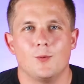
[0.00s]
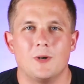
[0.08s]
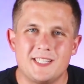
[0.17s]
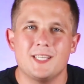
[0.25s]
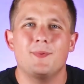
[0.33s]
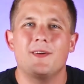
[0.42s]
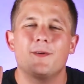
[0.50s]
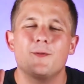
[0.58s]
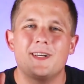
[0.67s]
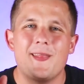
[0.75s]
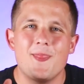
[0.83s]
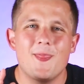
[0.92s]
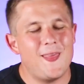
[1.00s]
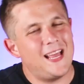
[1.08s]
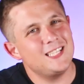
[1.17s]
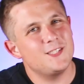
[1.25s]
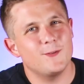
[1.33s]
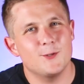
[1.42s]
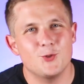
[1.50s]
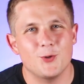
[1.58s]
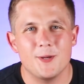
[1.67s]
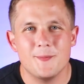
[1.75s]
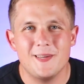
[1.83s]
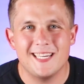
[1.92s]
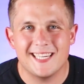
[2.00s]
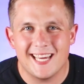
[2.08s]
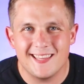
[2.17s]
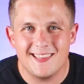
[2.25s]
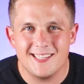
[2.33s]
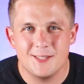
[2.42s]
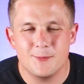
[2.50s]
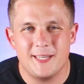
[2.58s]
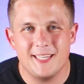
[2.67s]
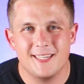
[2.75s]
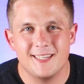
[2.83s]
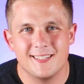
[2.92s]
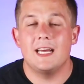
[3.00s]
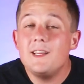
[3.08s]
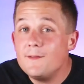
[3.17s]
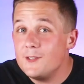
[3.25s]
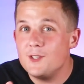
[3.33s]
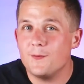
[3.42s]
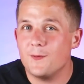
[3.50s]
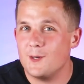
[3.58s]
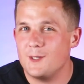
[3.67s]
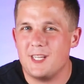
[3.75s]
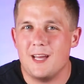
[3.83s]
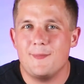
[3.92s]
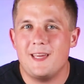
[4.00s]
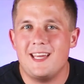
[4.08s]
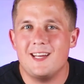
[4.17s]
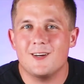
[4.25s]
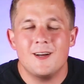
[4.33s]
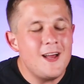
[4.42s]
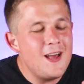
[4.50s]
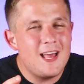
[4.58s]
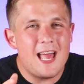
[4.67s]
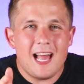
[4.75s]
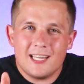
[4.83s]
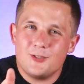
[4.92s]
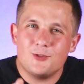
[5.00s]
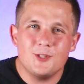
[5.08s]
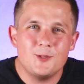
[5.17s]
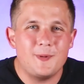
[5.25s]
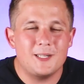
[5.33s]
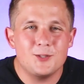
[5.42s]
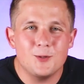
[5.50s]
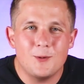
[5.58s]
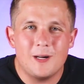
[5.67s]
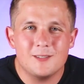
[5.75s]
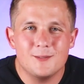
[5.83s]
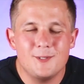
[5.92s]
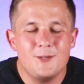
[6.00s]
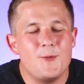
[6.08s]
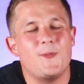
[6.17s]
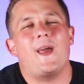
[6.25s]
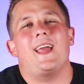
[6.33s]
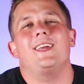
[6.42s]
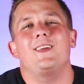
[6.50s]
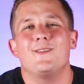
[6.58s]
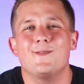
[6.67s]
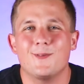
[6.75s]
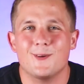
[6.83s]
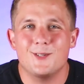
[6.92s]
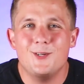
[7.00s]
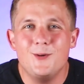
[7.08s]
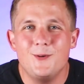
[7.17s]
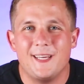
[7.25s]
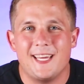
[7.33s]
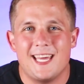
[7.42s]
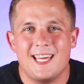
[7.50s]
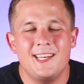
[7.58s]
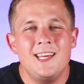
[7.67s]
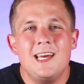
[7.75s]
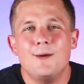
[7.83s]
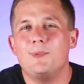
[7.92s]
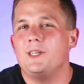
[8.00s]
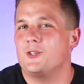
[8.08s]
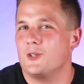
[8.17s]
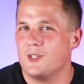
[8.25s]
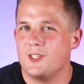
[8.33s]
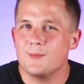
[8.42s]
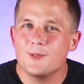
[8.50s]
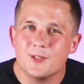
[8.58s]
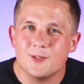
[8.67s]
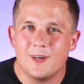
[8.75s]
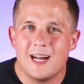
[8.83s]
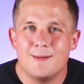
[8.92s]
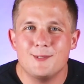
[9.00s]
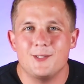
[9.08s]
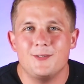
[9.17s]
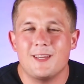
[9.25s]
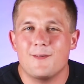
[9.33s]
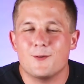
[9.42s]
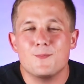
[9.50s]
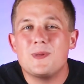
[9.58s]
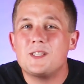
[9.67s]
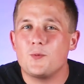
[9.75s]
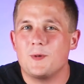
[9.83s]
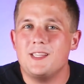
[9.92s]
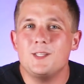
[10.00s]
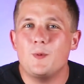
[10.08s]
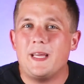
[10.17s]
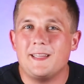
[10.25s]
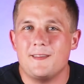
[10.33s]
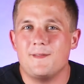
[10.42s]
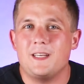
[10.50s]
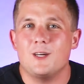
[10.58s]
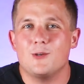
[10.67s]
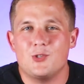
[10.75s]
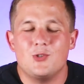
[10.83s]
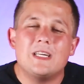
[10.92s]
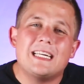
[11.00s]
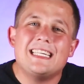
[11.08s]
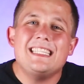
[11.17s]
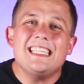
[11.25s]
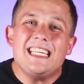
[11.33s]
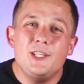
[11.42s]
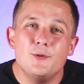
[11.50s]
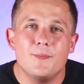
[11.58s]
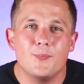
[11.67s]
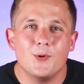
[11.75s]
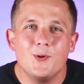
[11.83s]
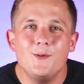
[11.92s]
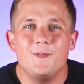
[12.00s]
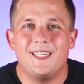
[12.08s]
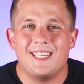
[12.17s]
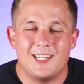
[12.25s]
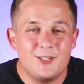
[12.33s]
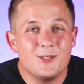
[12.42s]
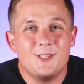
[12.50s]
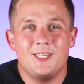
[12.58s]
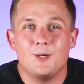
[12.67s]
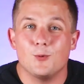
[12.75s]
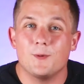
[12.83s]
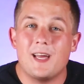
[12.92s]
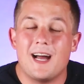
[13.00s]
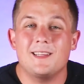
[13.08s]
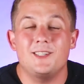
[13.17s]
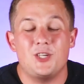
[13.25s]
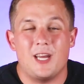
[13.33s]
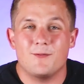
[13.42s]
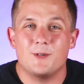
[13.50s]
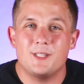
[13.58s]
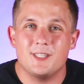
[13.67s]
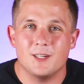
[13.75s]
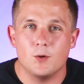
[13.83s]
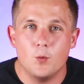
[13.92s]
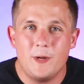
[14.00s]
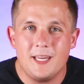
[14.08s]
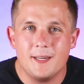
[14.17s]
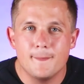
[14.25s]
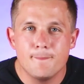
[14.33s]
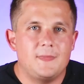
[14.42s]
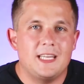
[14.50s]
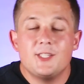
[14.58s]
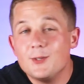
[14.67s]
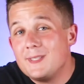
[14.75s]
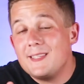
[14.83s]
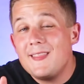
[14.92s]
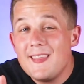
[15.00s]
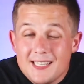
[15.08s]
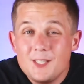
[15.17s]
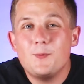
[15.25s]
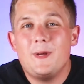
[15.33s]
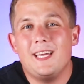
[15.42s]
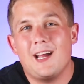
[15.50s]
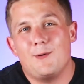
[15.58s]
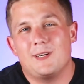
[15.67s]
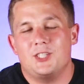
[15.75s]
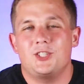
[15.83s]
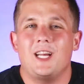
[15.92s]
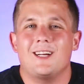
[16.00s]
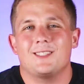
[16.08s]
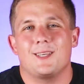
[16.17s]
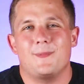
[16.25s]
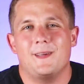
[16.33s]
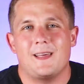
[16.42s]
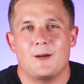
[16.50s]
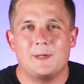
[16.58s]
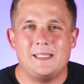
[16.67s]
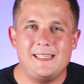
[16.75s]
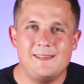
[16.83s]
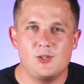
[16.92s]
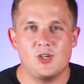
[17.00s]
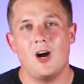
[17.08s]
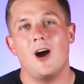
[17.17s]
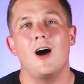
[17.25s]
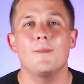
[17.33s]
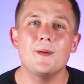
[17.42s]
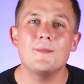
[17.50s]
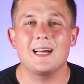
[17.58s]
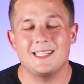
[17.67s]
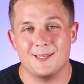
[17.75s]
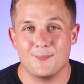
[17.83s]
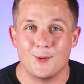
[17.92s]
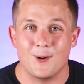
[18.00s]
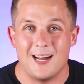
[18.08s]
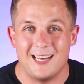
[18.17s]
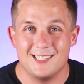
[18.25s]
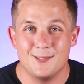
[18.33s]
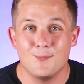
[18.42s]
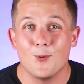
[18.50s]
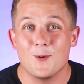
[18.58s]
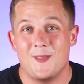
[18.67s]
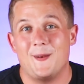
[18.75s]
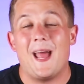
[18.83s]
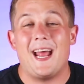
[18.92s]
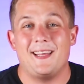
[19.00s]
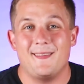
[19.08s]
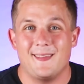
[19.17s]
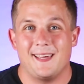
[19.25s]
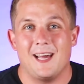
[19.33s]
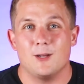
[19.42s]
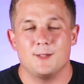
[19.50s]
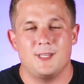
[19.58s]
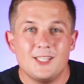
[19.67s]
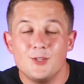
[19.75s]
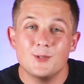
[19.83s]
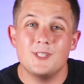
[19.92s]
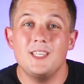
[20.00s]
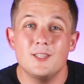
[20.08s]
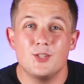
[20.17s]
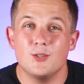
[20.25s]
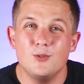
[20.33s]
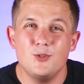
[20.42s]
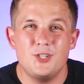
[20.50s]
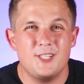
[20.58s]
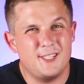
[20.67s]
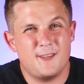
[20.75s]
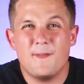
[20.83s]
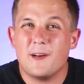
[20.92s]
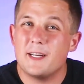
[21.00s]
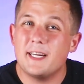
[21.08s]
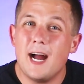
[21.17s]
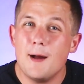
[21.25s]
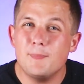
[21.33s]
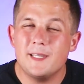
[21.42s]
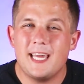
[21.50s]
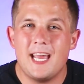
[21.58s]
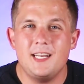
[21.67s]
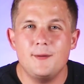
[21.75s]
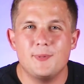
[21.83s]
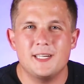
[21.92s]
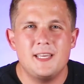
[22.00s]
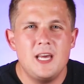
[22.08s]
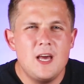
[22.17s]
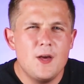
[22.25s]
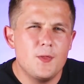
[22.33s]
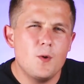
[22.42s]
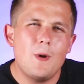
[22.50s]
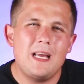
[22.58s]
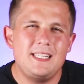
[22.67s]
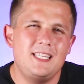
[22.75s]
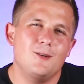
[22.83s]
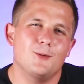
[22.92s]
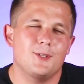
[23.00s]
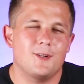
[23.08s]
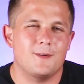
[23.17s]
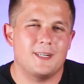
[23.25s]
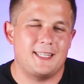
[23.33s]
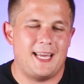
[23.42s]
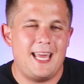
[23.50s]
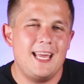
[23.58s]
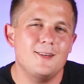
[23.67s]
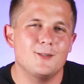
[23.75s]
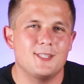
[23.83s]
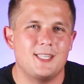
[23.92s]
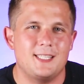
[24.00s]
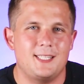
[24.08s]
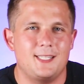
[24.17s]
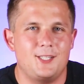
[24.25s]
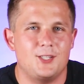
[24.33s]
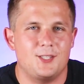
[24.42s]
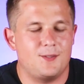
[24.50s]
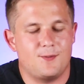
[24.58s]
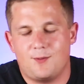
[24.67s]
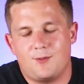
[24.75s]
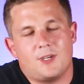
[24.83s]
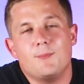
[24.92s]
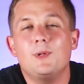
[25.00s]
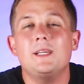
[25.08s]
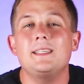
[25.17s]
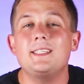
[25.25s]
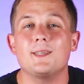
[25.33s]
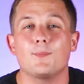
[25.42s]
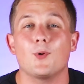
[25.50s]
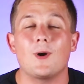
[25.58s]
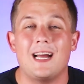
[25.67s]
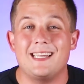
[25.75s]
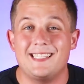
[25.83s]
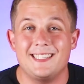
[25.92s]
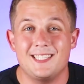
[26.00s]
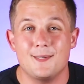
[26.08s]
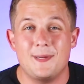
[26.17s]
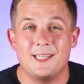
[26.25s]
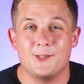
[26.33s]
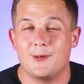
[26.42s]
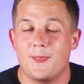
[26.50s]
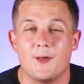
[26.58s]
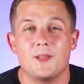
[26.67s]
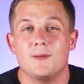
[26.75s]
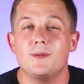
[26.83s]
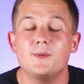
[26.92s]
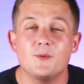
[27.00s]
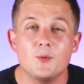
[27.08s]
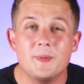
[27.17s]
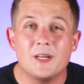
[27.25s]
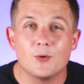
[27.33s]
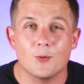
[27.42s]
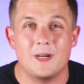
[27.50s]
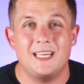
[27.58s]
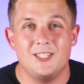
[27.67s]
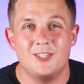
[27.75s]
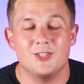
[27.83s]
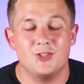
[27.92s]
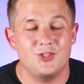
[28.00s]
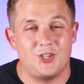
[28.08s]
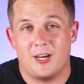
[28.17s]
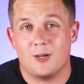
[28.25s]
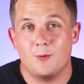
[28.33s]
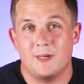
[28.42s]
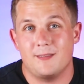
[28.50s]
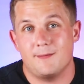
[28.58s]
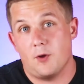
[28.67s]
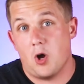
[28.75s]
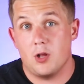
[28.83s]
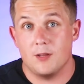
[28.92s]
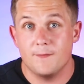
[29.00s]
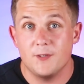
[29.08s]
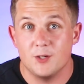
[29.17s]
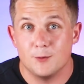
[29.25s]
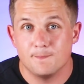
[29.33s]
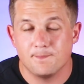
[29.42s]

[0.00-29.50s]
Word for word: What's up everyone, and thanks for joining me again this week. And if it's your first time here, extra special welcome to you. Thank you for tuning in. Be sure to subscribe so you never miss one of these weekly videos so you can continue improving on your SQL knowledge every single week. And so this week I want to share something that really caught me by surprise more than anything else. As you'll see, the solution isn't very complicated, but the way SQL Server kind of handles this is just completely surprising to me, so I thought this would be great to share with all of you.